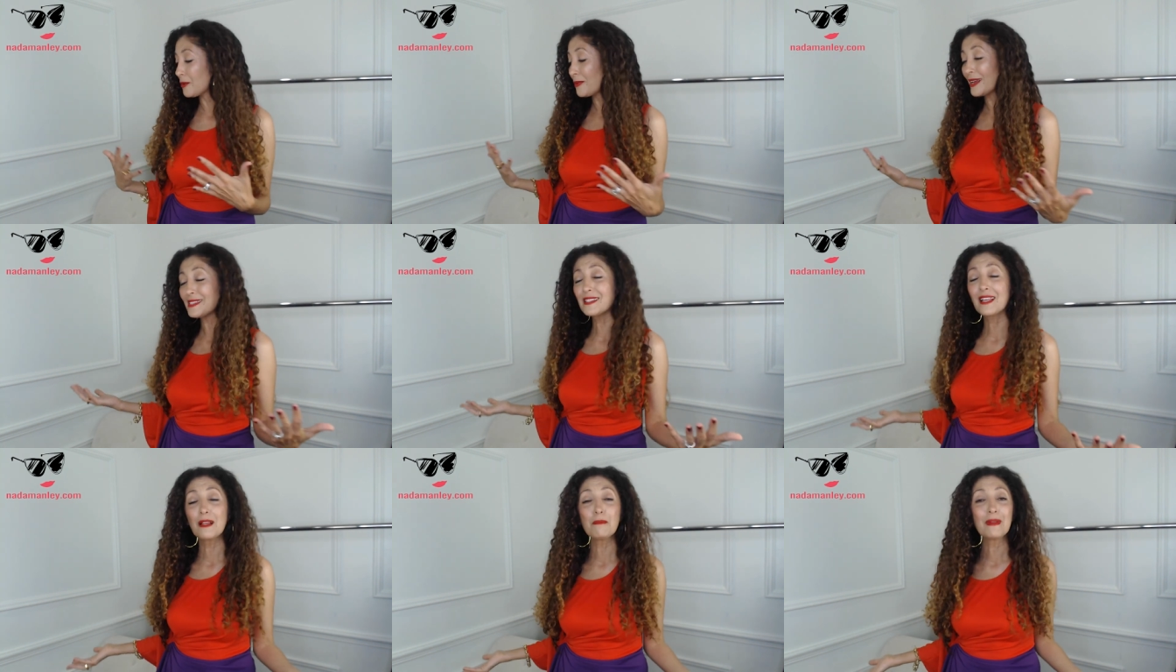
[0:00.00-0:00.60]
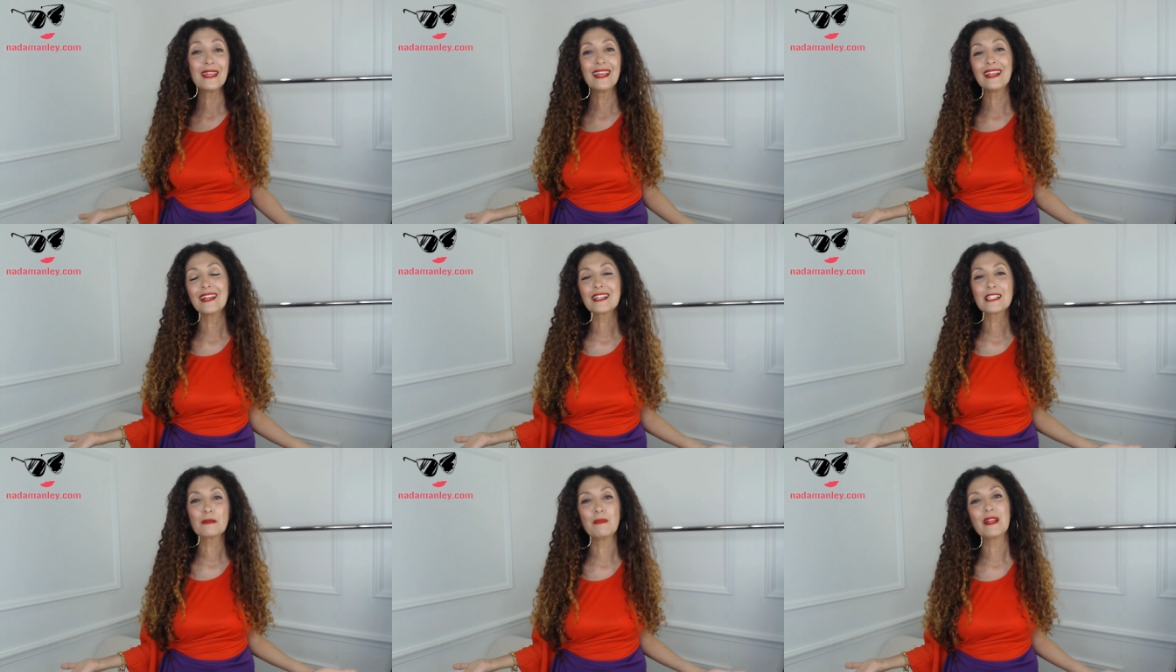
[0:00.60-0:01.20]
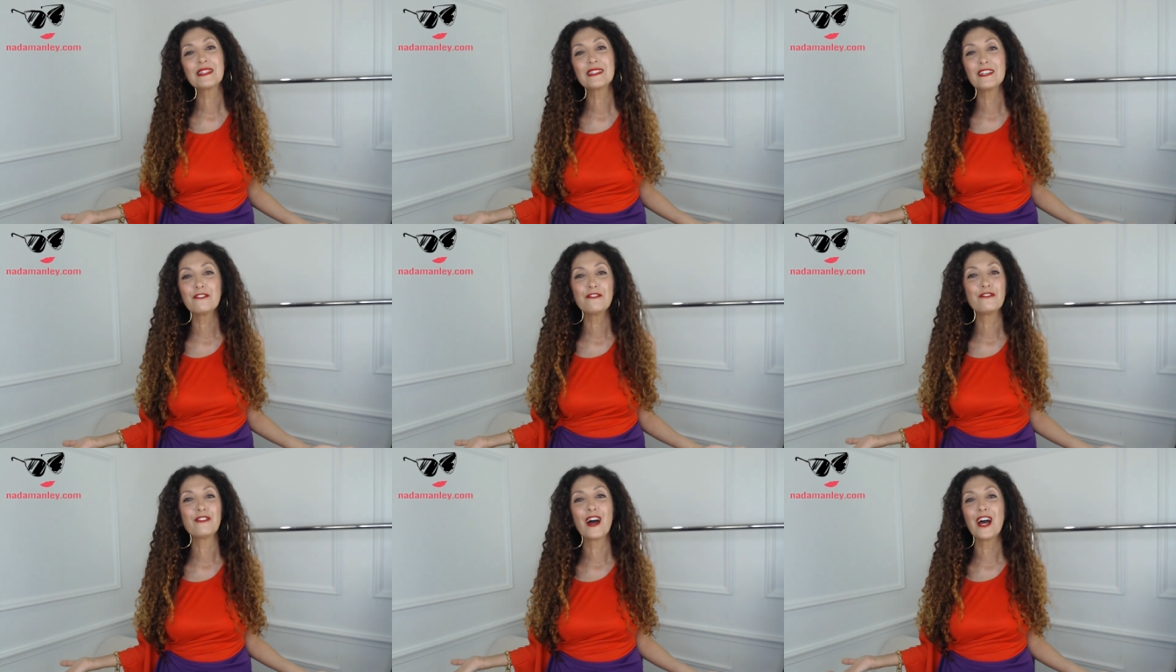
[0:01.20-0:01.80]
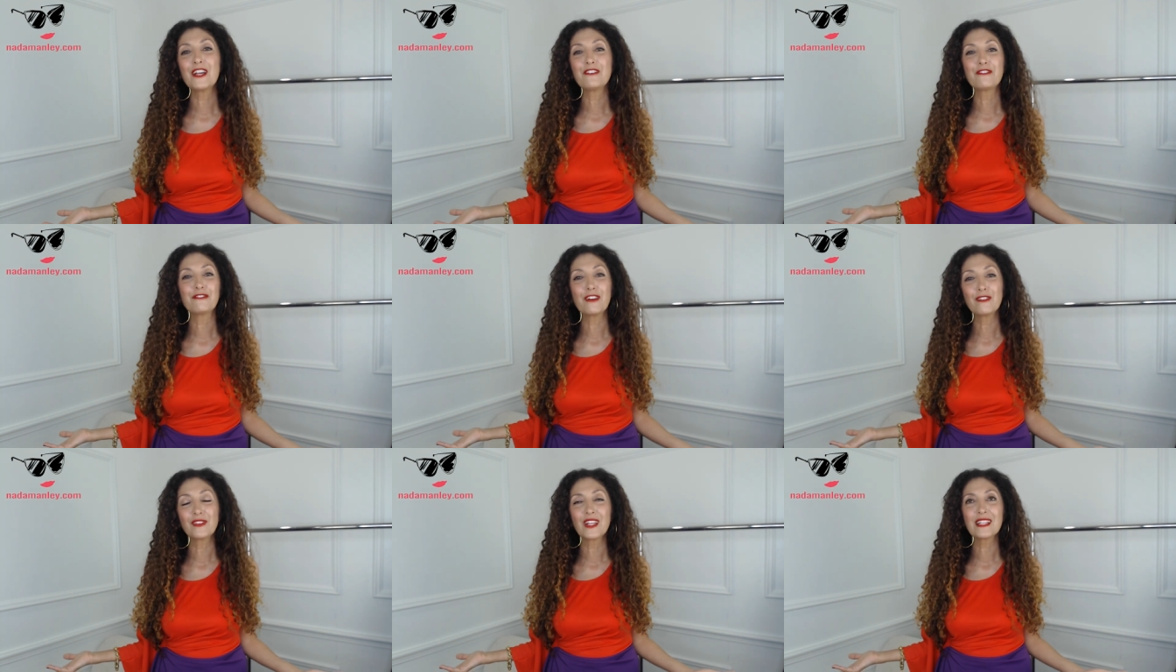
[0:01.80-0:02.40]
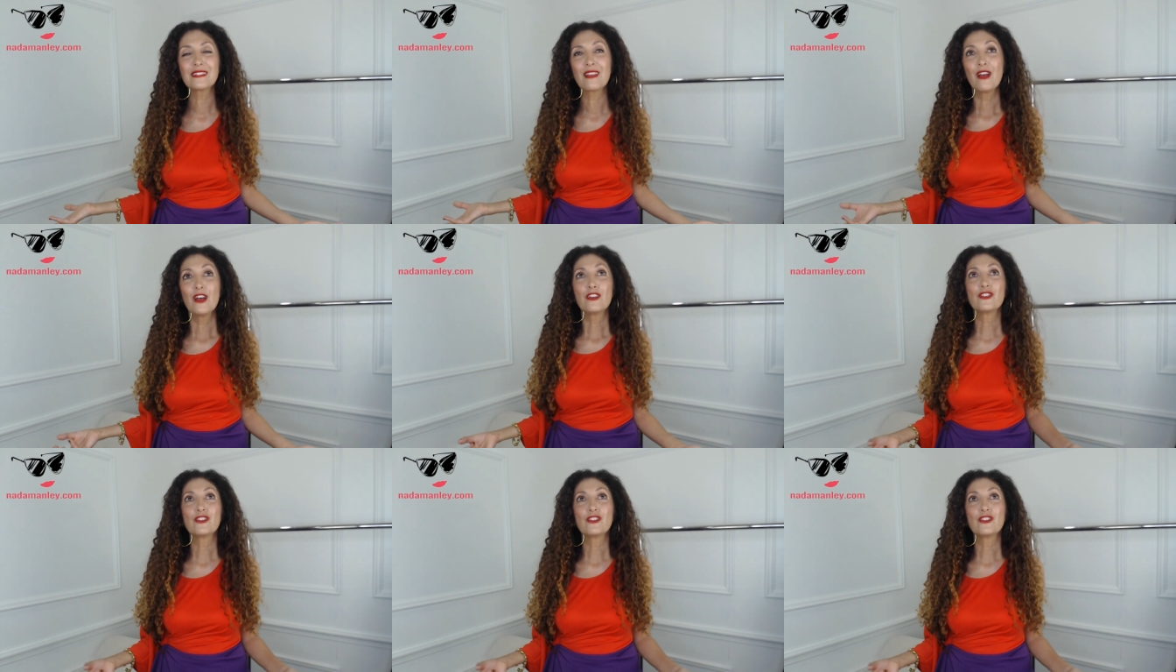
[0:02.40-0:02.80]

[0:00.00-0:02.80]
The rest can be inexpensive, fun, frivolous.